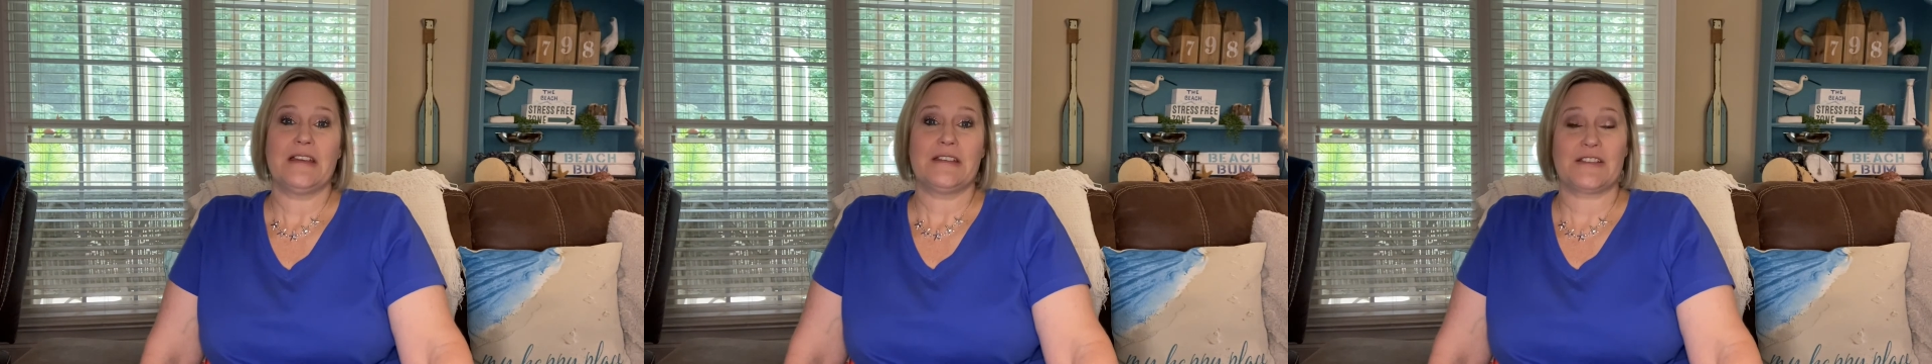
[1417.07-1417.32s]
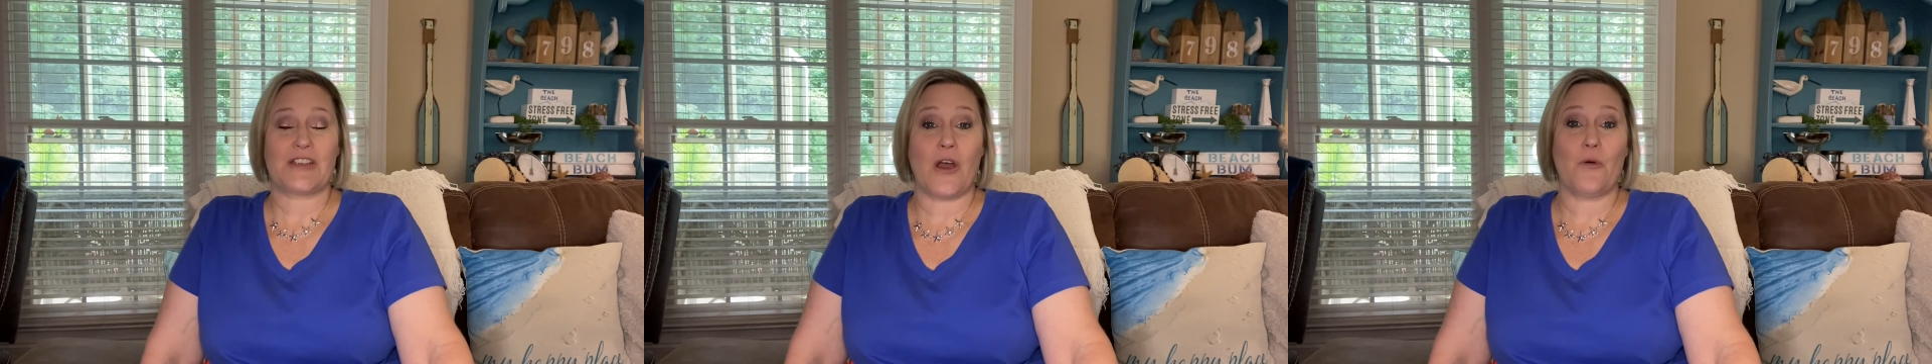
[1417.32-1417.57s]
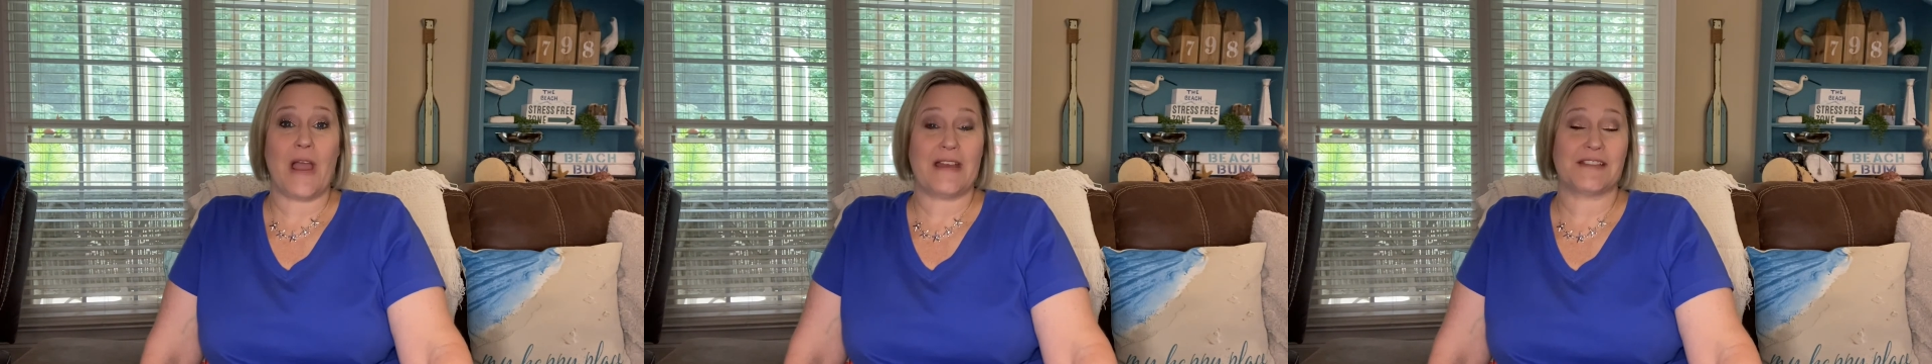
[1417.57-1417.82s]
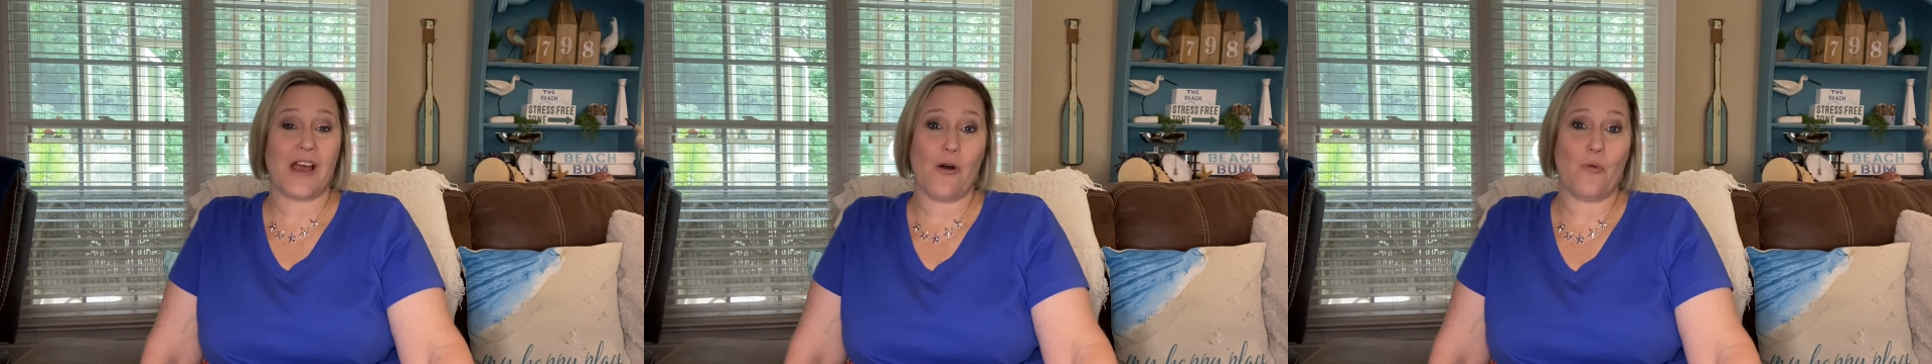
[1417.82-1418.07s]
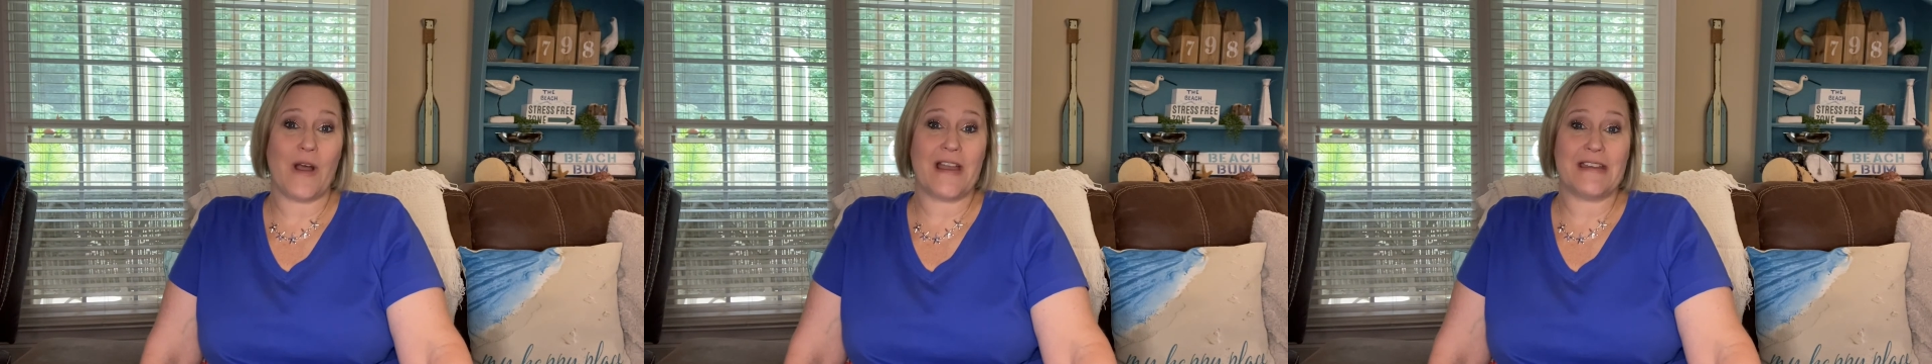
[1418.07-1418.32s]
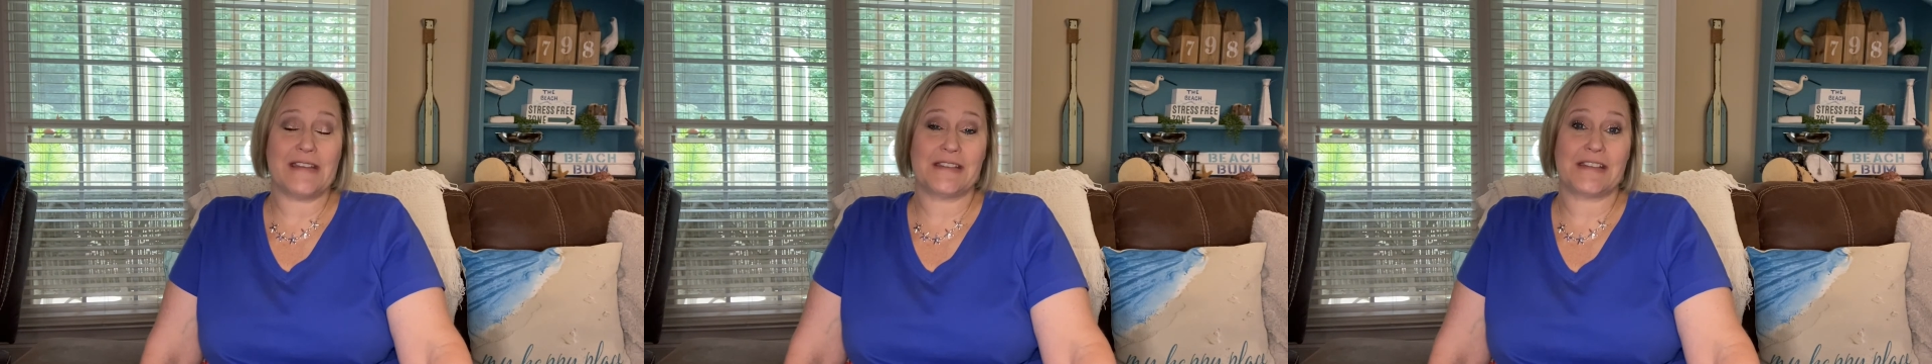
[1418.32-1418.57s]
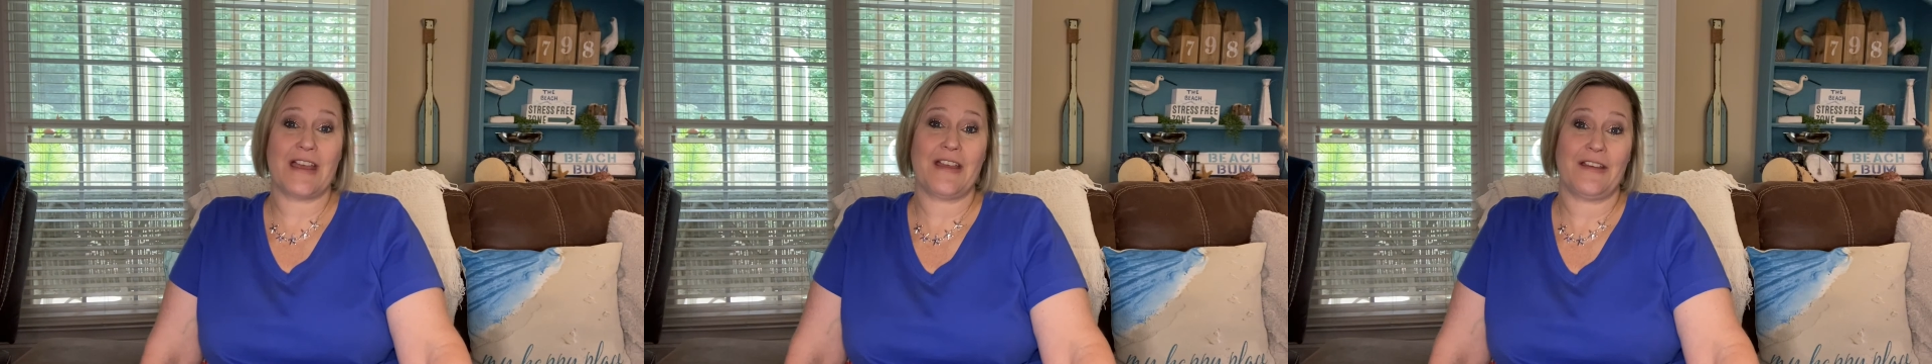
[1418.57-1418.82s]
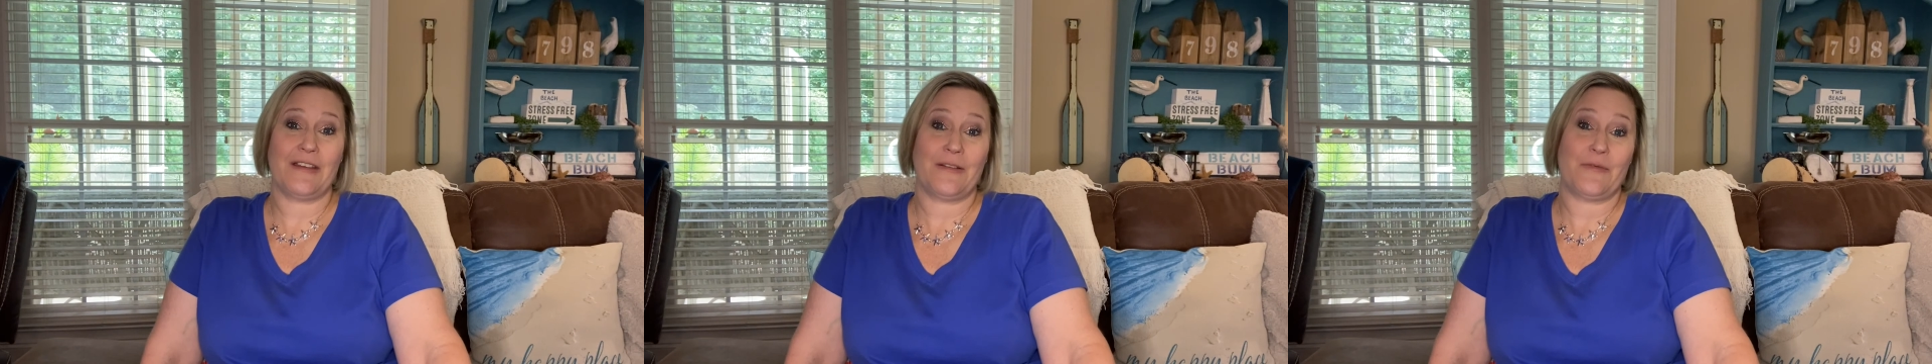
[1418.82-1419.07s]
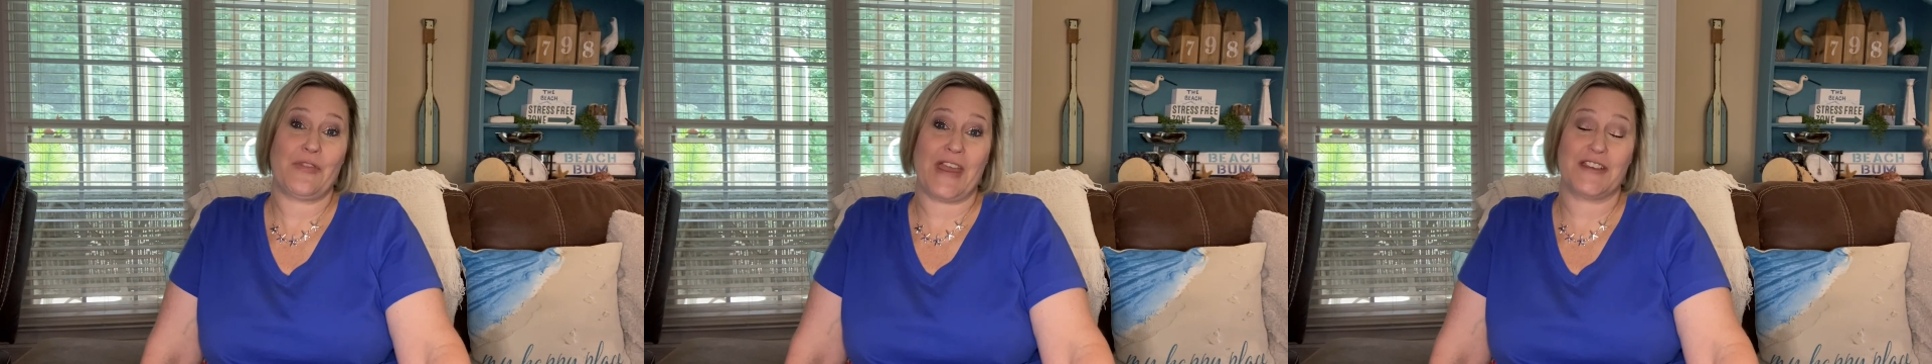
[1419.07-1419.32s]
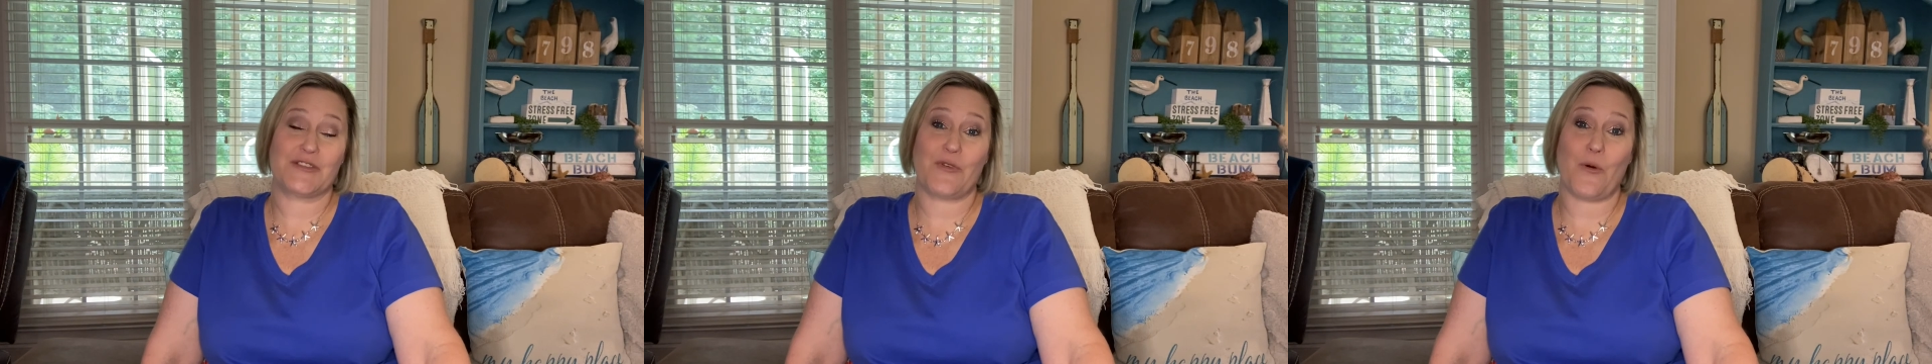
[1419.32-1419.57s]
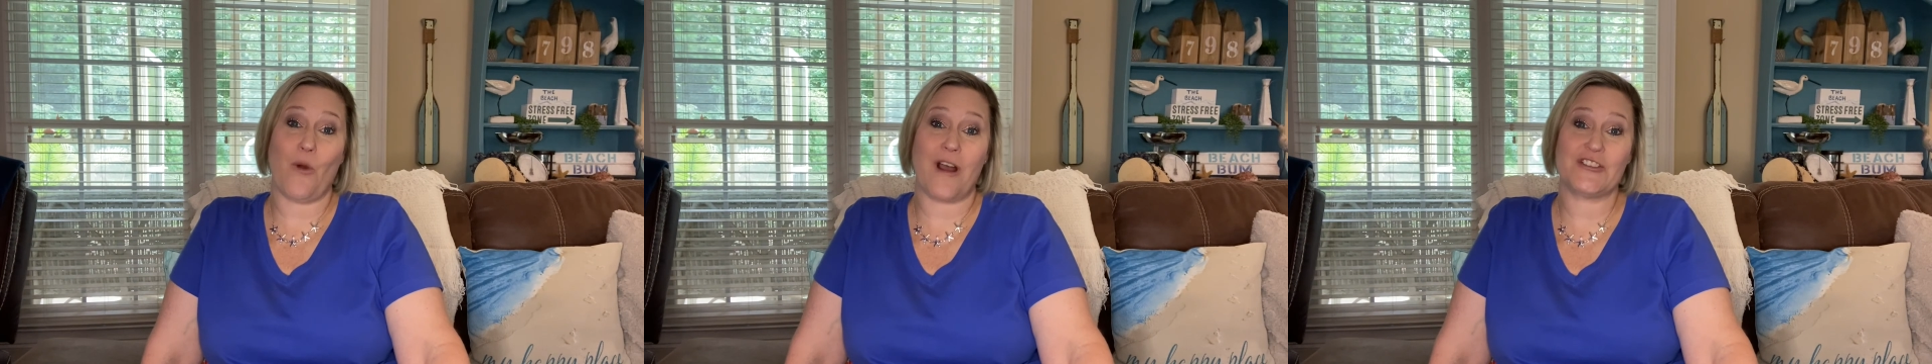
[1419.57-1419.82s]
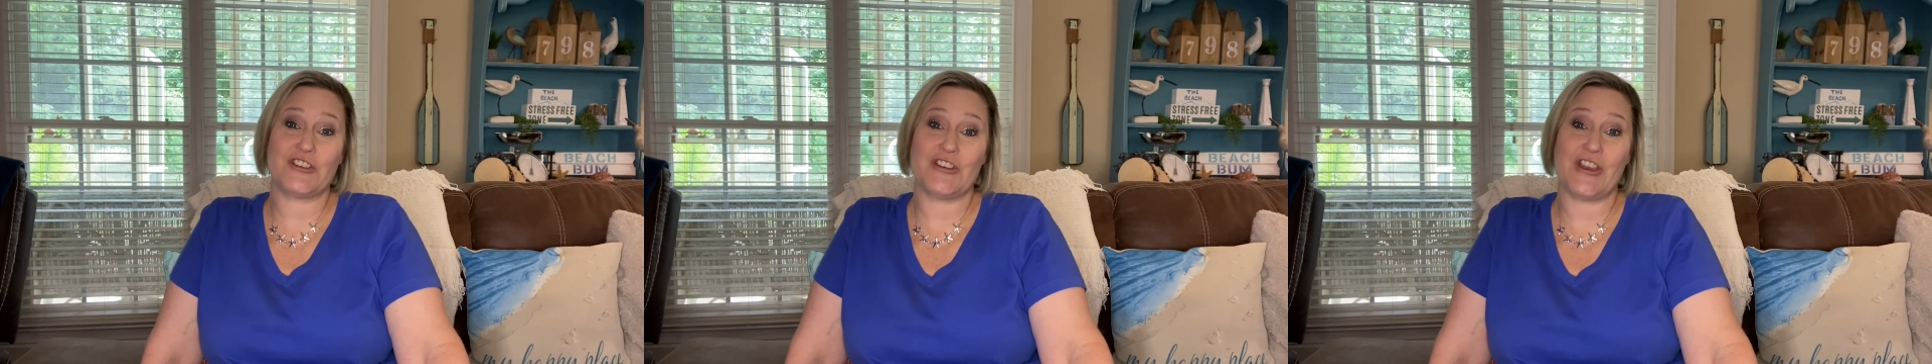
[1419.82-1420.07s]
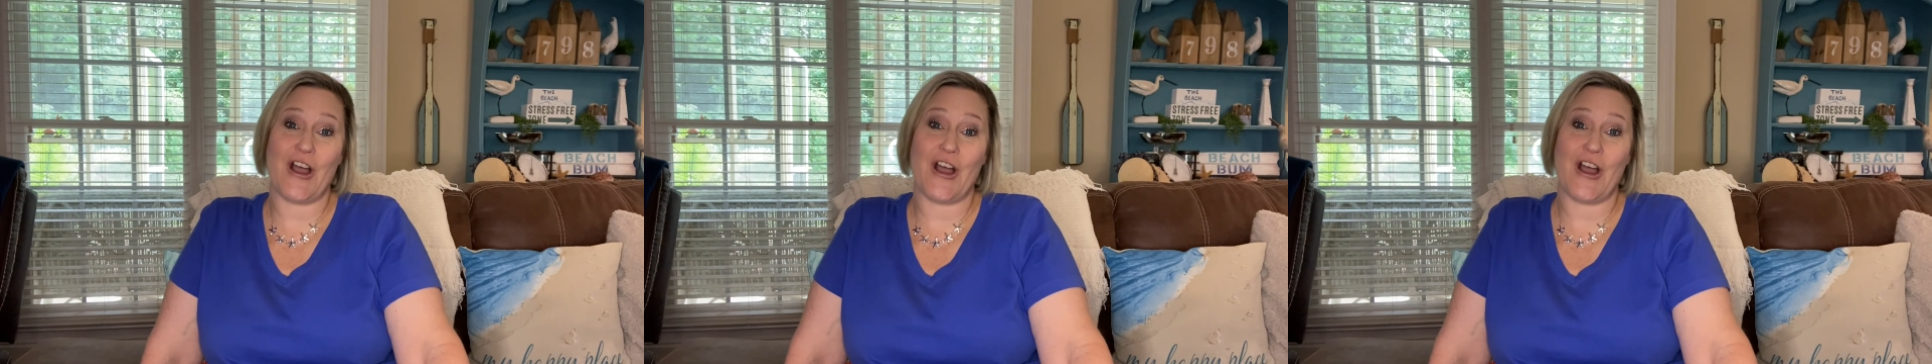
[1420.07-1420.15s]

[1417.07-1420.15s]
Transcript: So as always, thanks for watching,